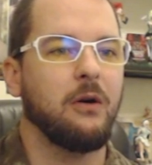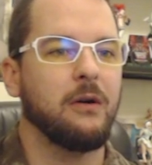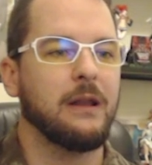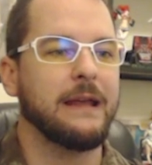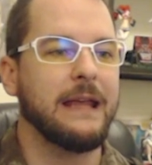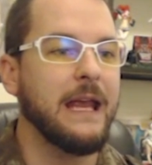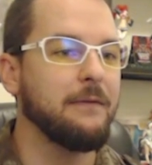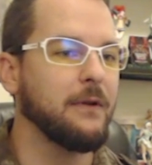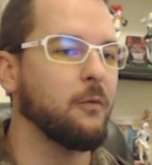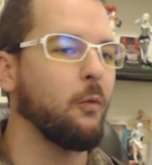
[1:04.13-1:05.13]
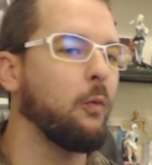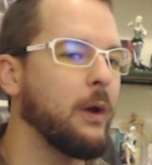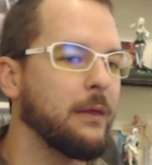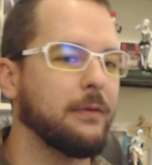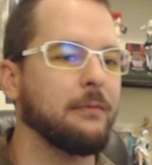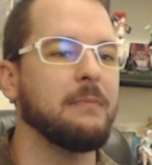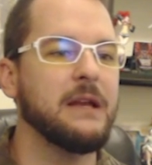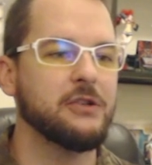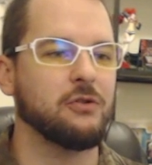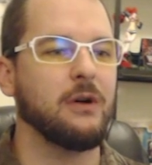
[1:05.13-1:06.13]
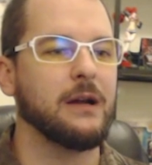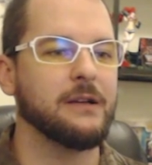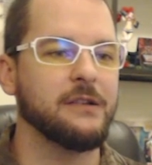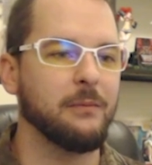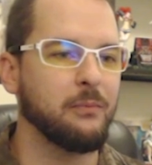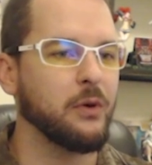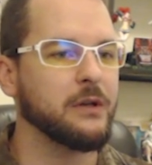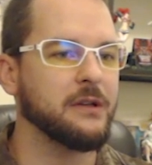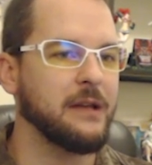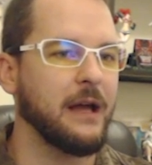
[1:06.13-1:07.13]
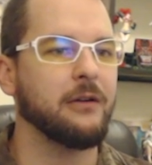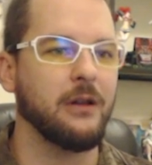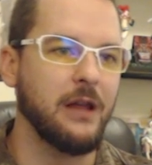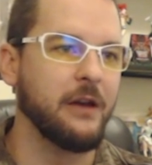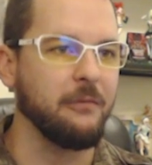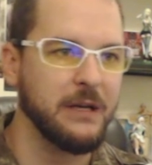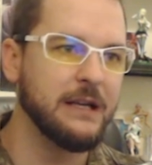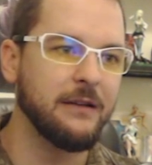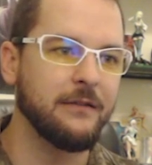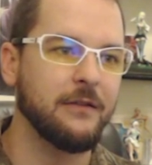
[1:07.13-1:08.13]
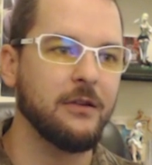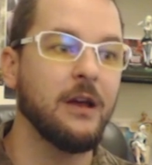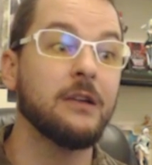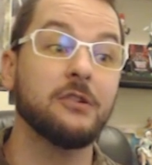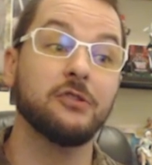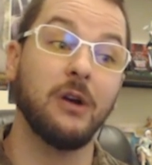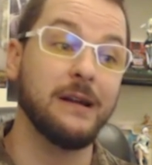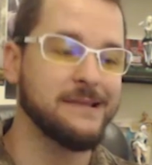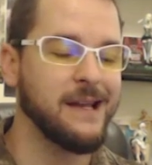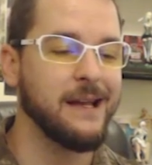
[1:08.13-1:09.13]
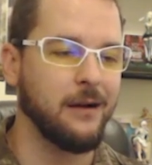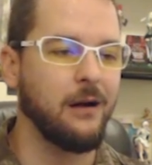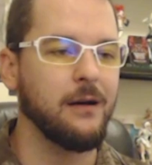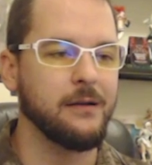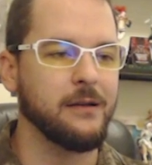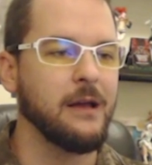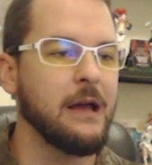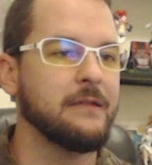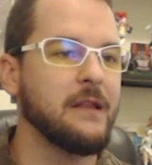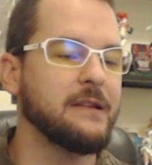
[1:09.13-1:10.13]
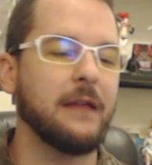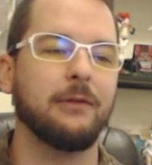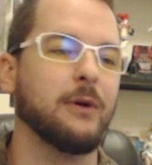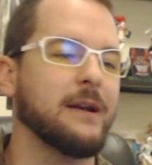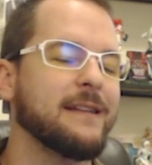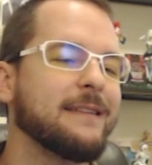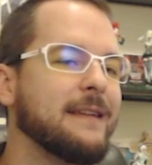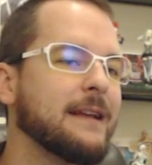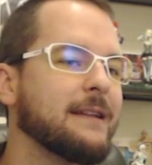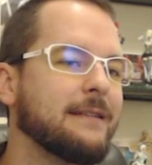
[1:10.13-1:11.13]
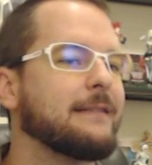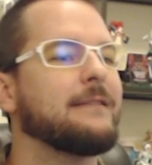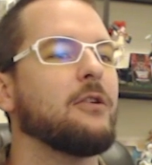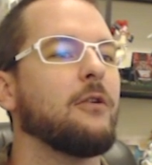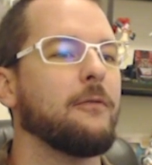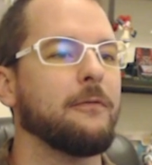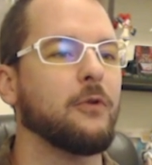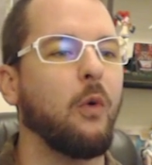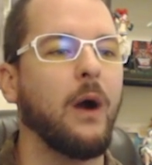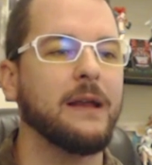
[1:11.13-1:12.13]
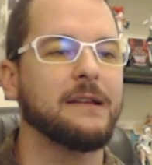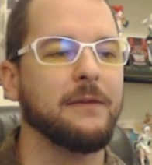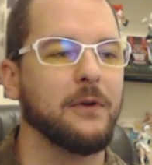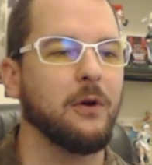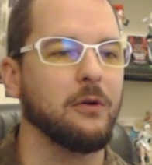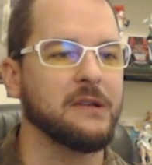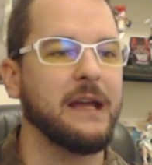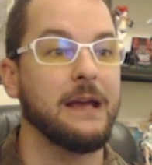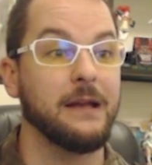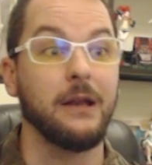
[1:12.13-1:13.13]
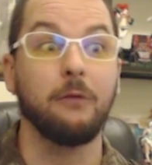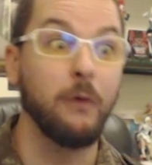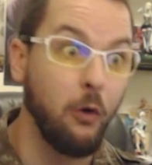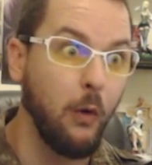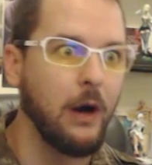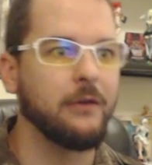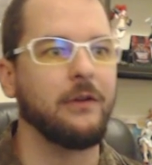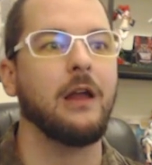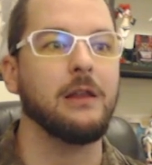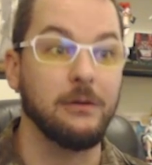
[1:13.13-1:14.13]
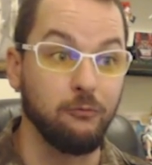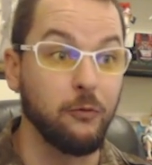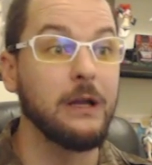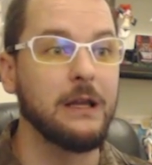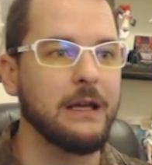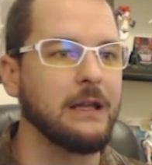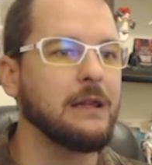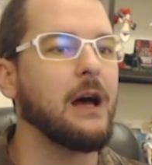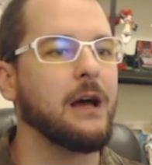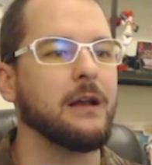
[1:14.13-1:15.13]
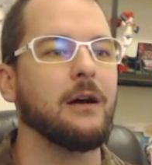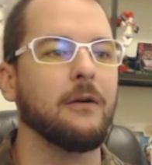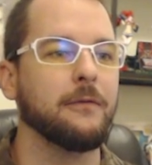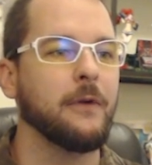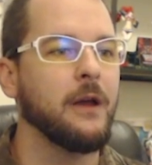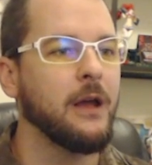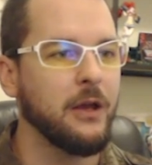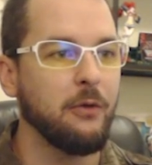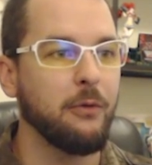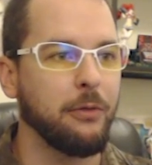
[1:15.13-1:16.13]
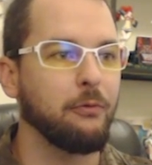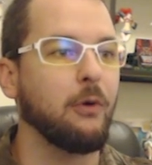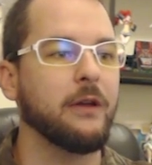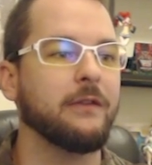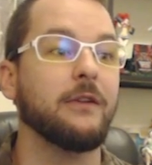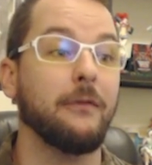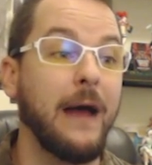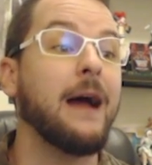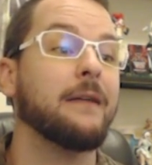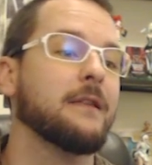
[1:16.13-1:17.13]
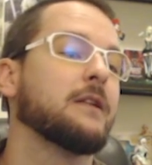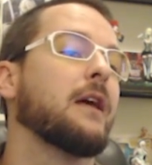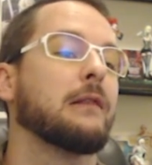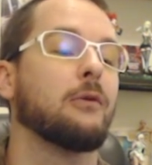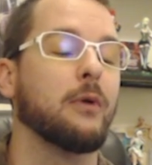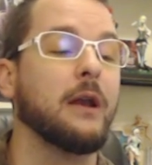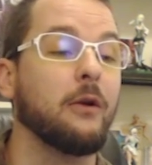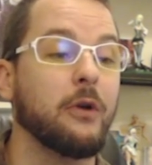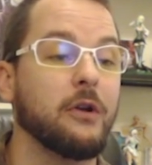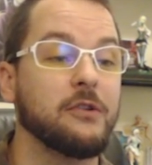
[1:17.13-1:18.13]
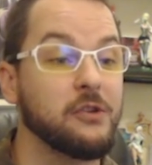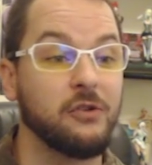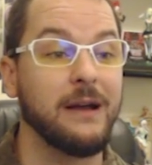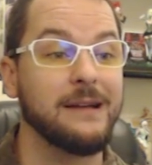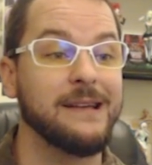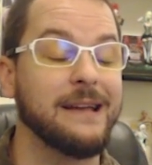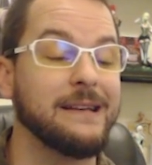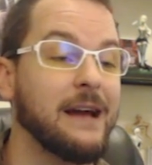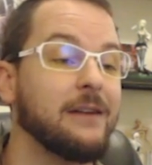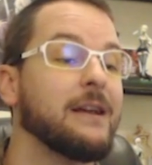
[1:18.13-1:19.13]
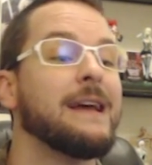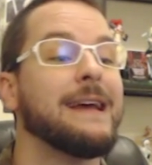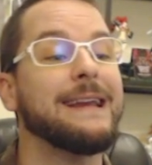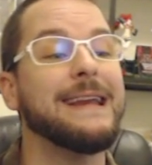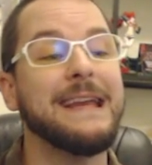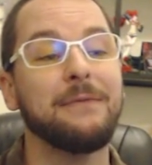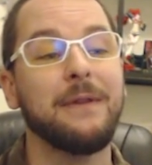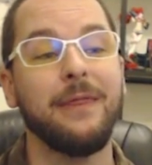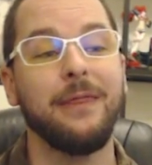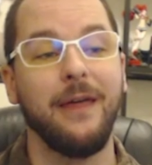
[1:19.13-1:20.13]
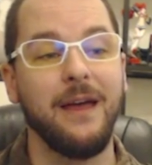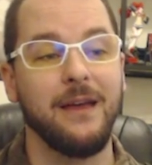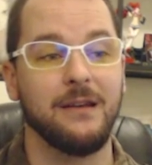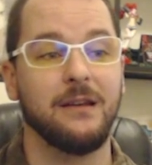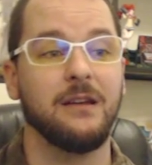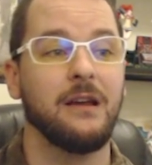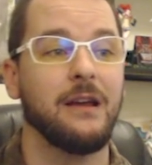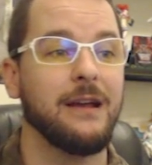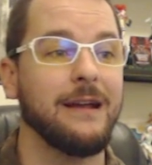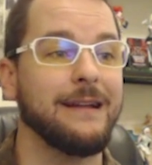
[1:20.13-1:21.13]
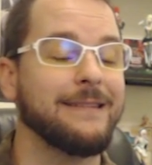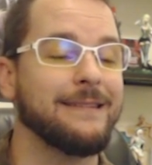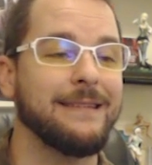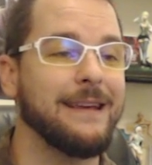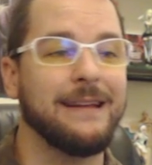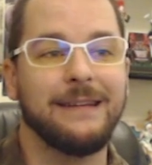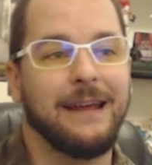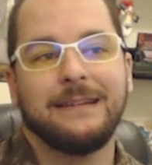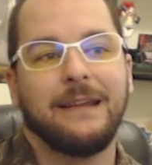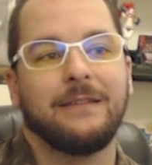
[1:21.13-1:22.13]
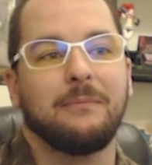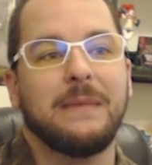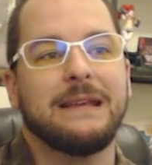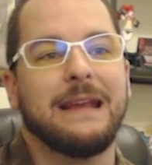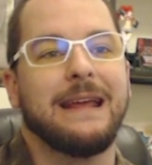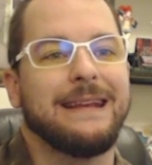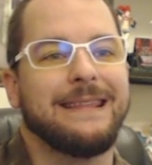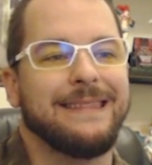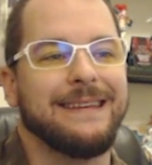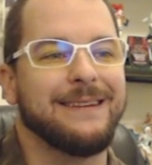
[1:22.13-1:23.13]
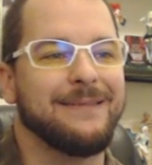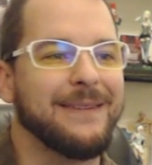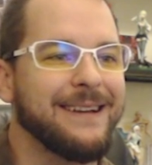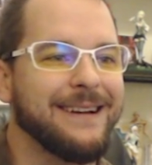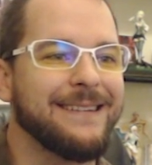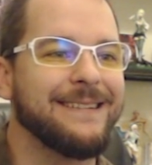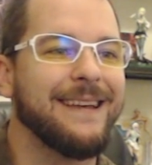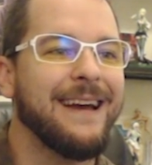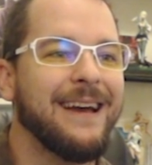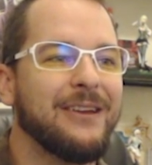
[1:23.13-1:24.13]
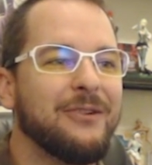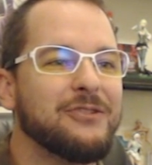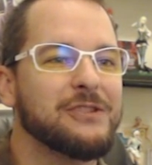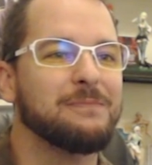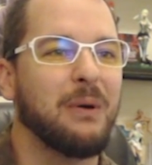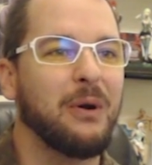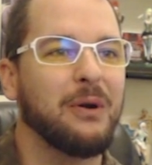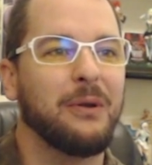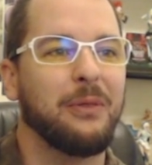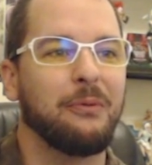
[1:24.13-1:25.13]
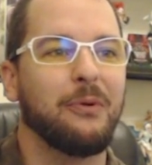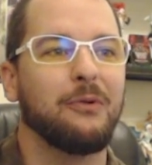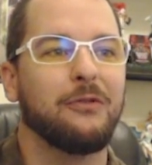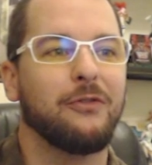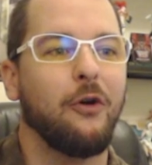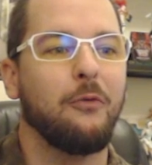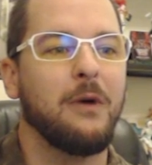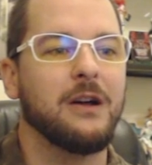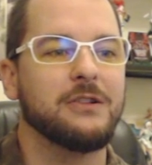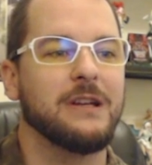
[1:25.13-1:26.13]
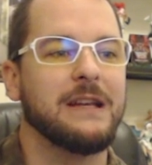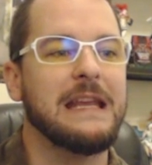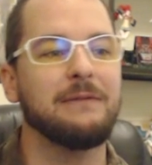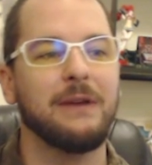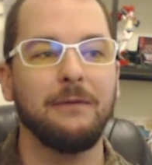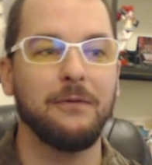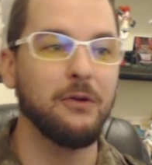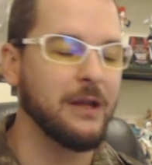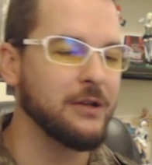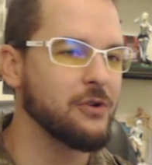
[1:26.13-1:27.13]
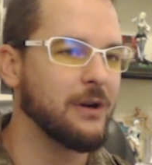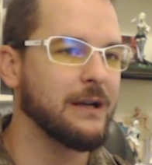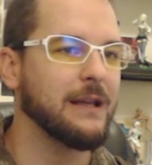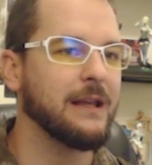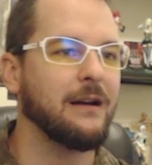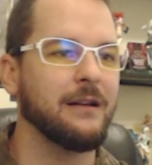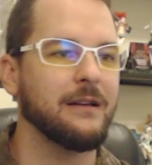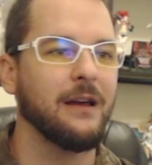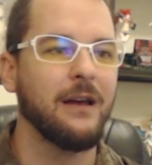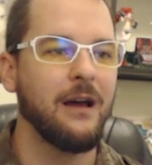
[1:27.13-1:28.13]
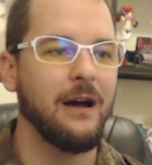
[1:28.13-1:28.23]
well. Like, even with me trying to put down a lot of minions to try and take on the Deathlord, it's still quite difficult and requires really a lot of you throwing stuff at the Deathlord in order to try and take it down. And even then, it doesn't mean anything because you just burn through so much, and even if you can try and get on